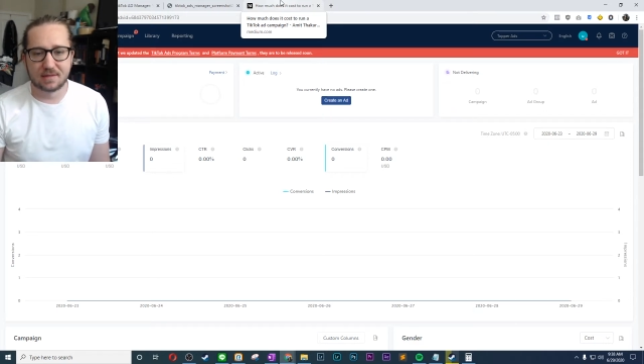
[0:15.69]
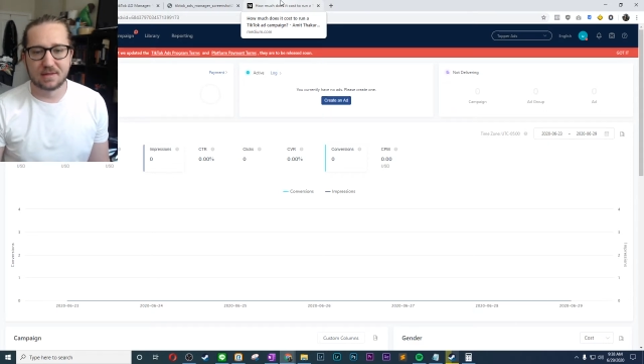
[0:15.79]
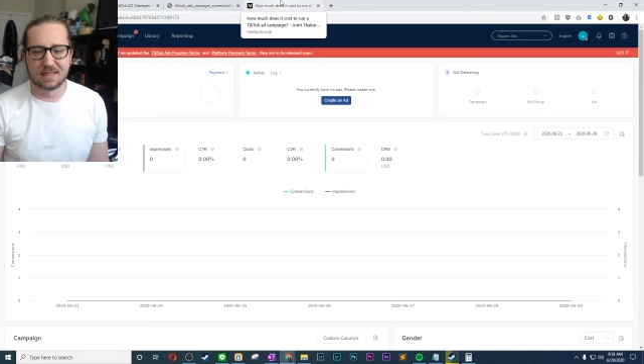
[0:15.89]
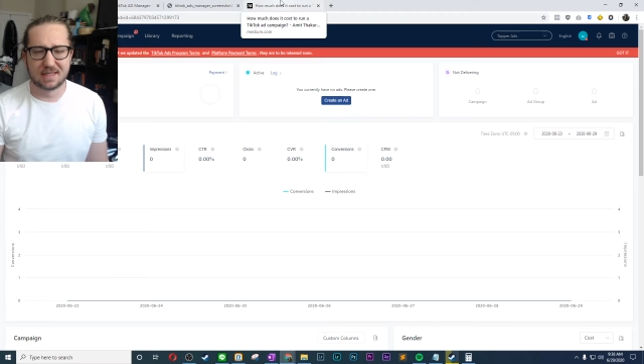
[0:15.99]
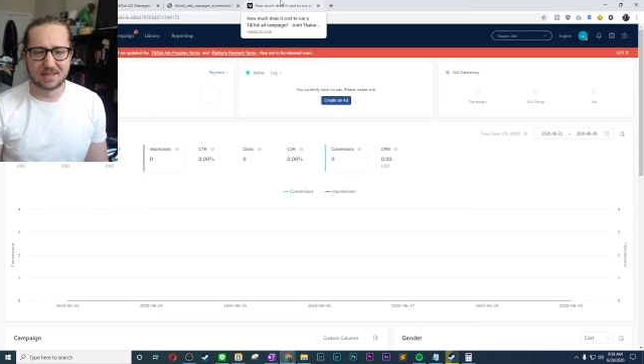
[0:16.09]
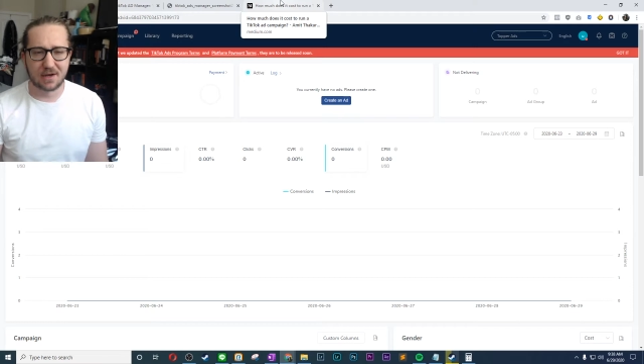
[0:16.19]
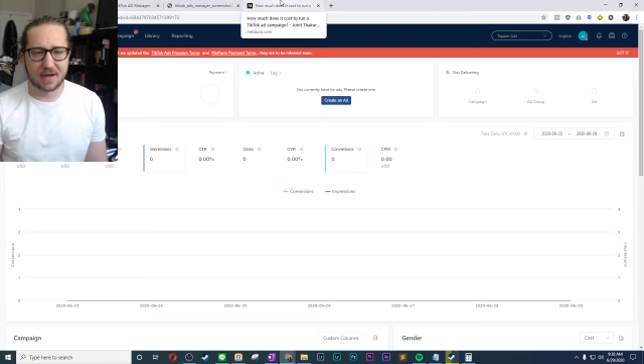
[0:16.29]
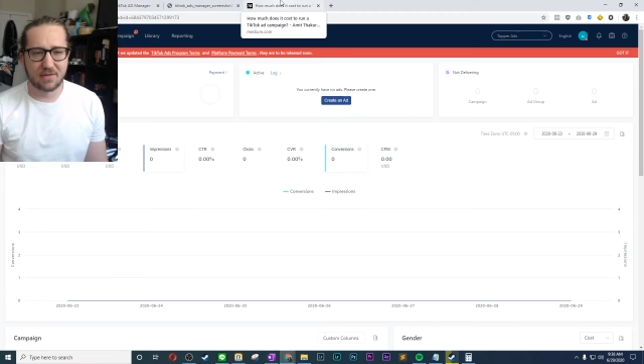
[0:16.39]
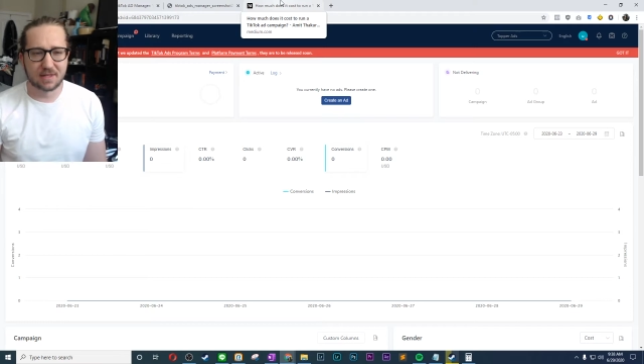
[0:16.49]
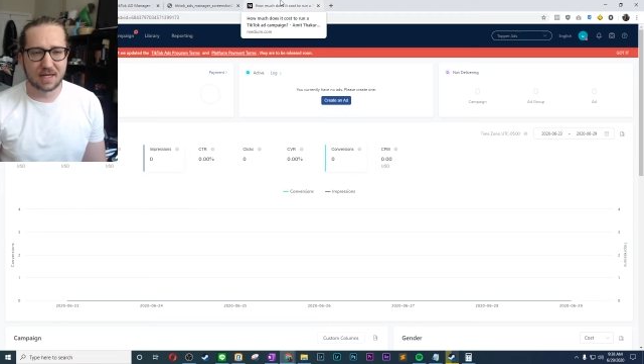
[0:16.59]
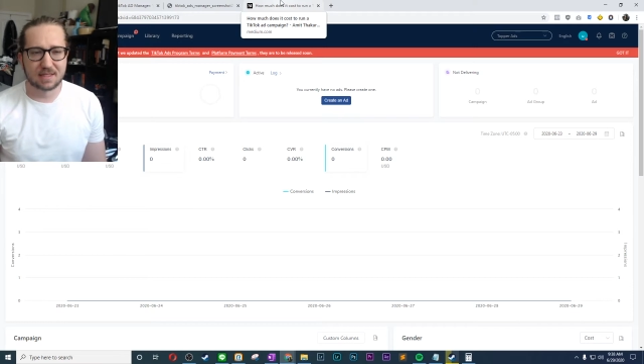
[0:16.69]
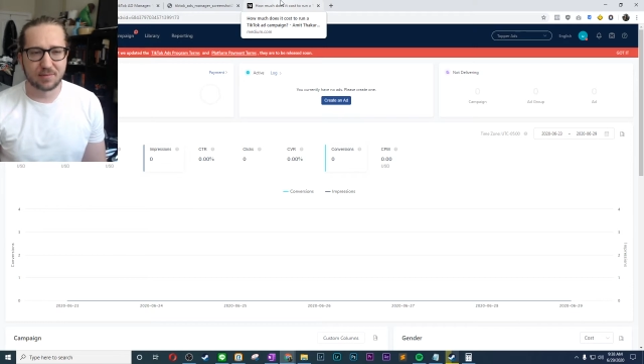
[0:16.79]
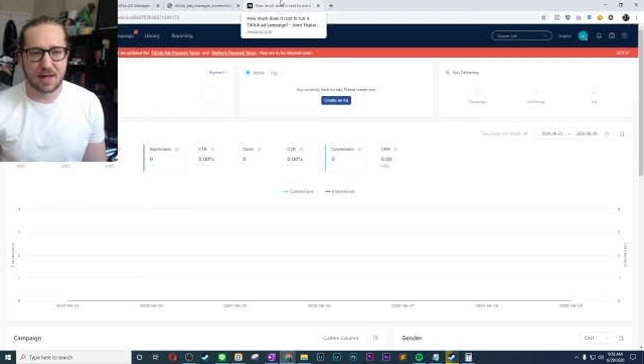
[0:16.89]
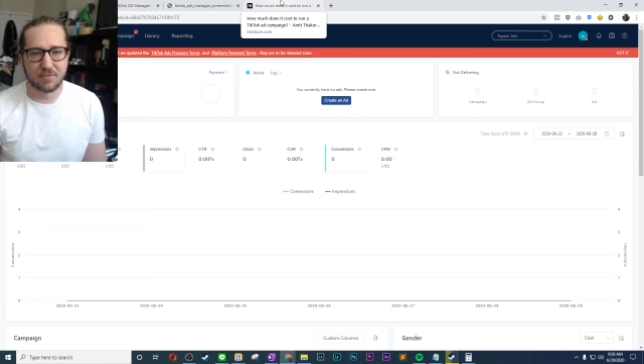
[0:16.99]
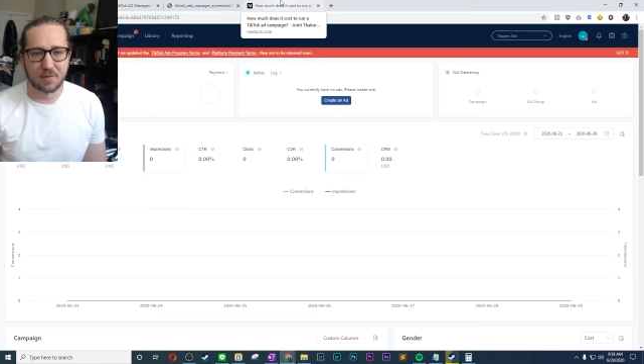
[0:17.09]
the TikTok advertising
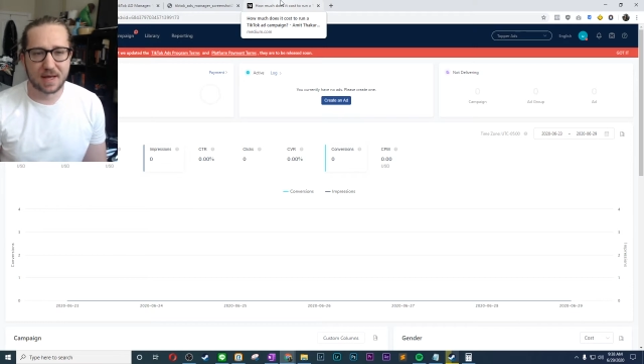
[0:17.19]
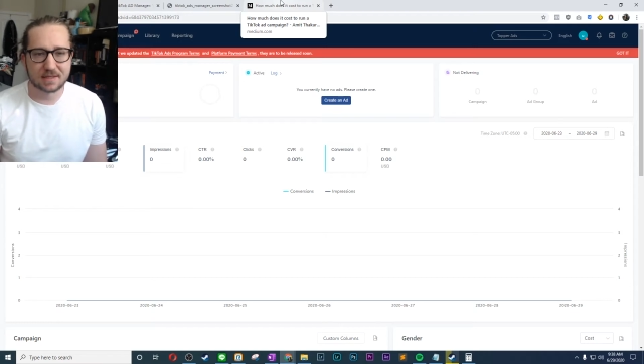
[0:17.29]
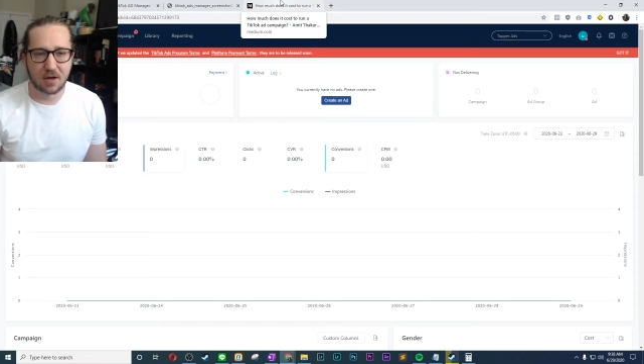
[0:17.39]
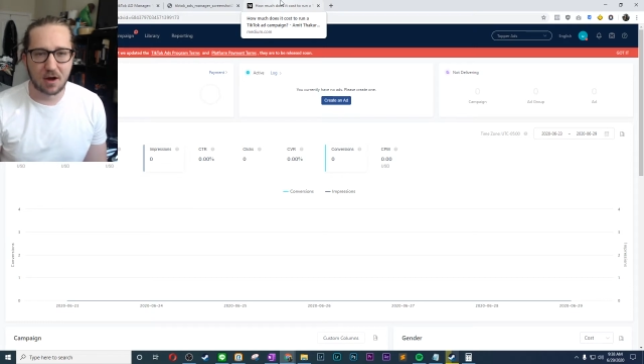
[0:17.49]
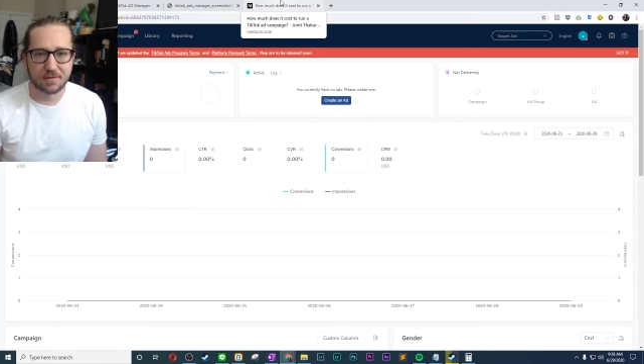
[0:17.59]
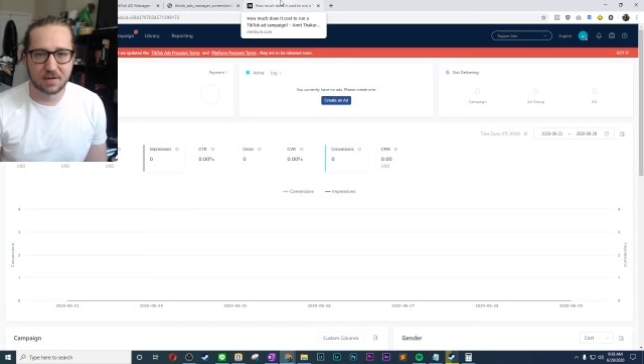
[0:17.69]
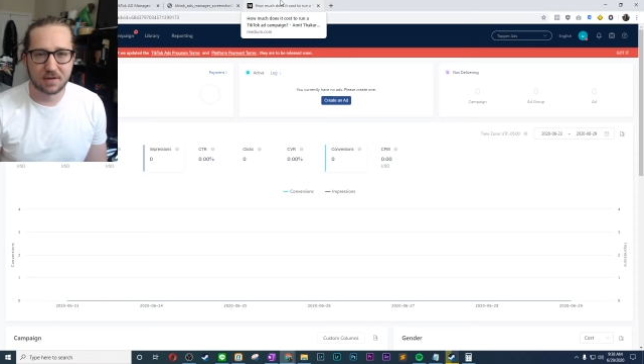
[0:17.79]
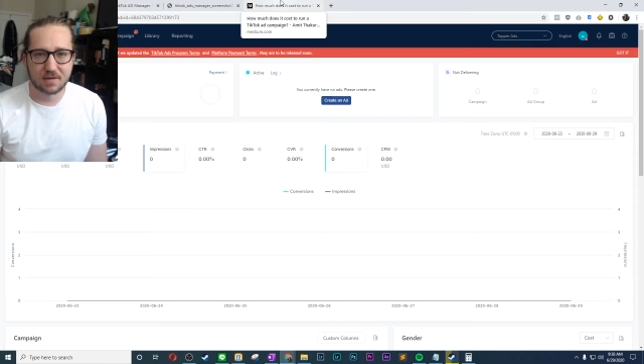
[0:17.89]
platform has to offer.